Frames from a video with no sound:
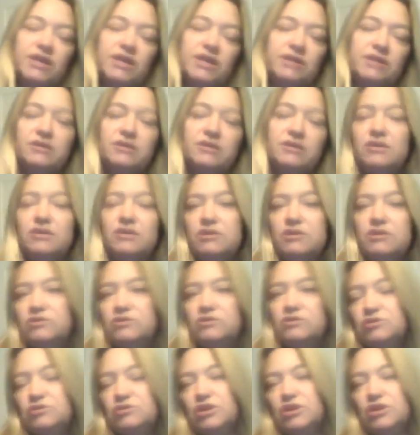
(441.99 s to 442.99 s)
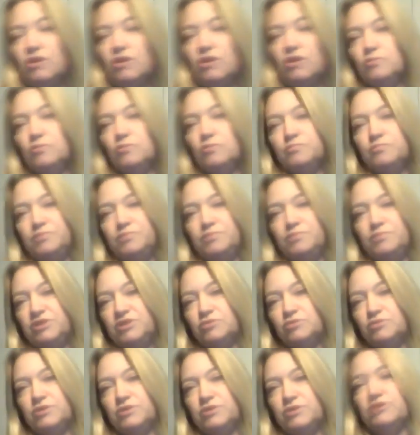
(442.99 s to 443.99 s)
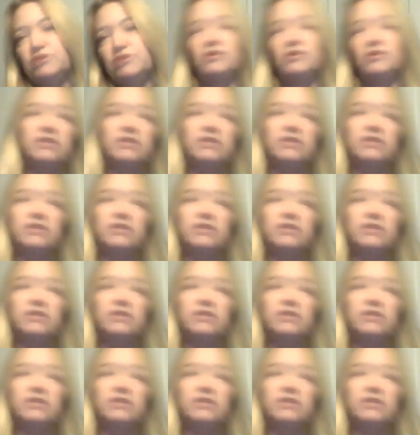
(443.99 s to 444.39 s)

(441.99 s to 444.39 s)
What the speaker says: I'd, you know, be doing good,